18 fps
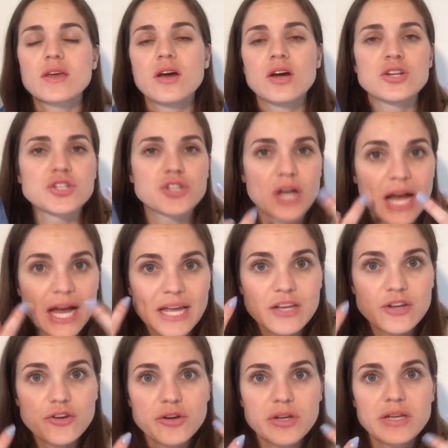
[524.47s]
under eye
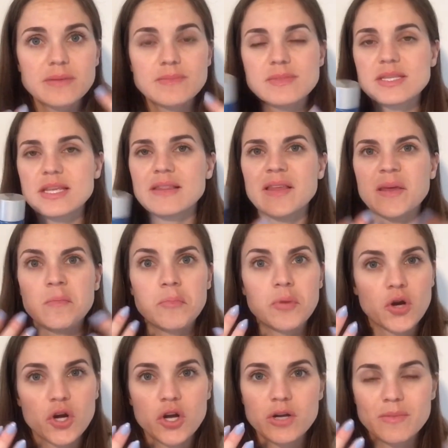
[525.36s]
creams and they
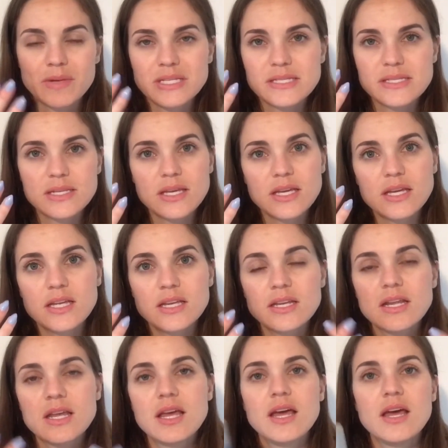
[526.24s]
burn my
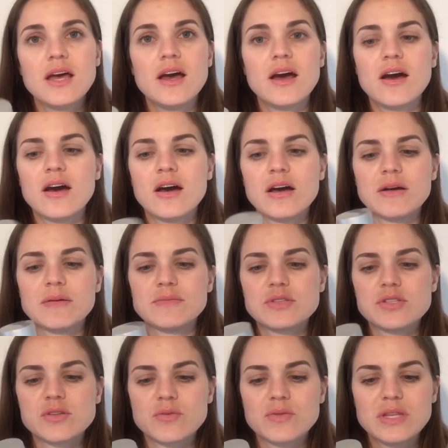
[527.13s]
skin.
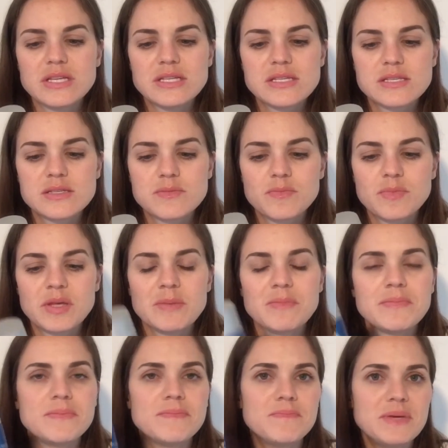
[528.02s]
So this
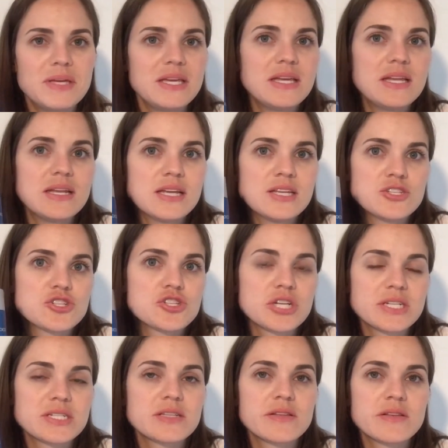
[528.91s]
being as
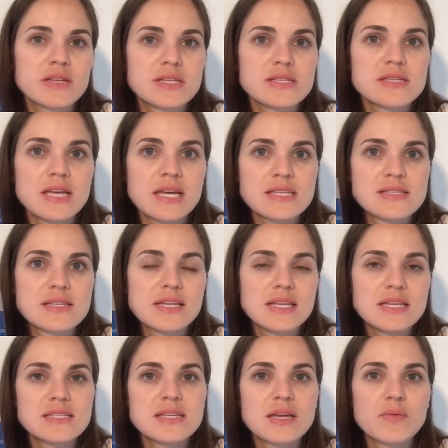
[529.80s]
gentle as it
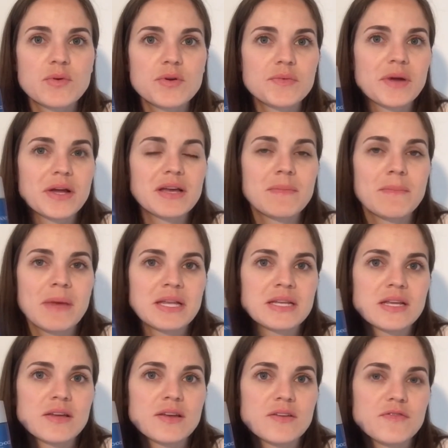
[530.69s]
is, I would
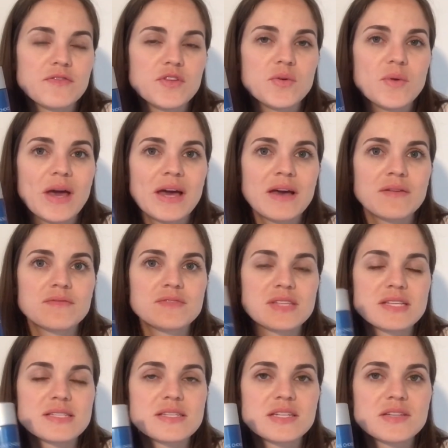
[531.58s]
recommend it if you have
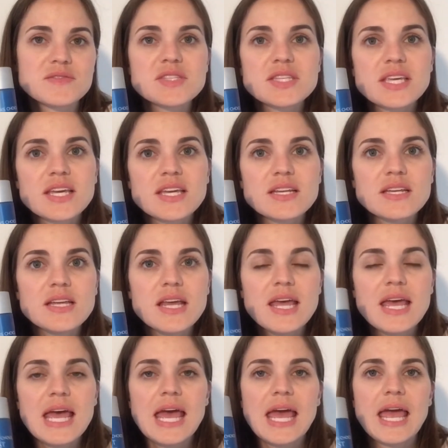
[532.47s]
sensitive skin
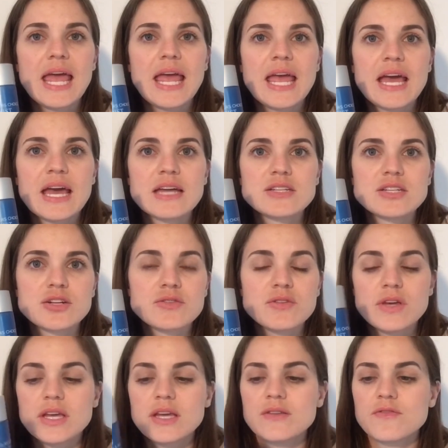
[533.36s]
and are
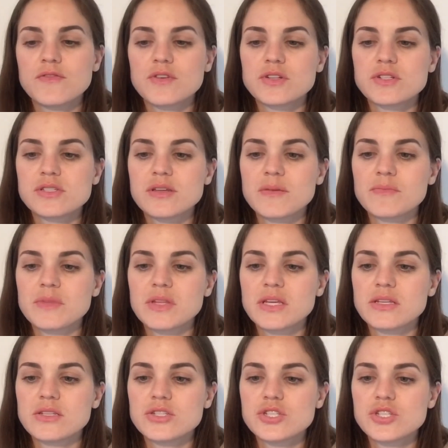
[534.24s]
looking for
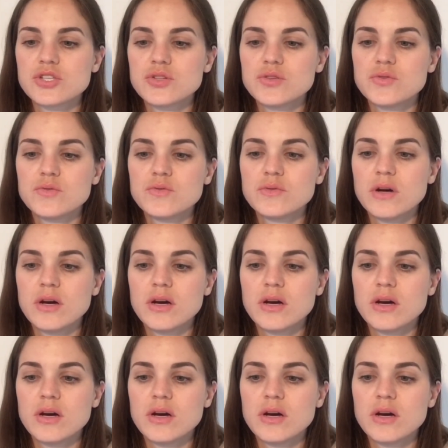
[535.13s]
something to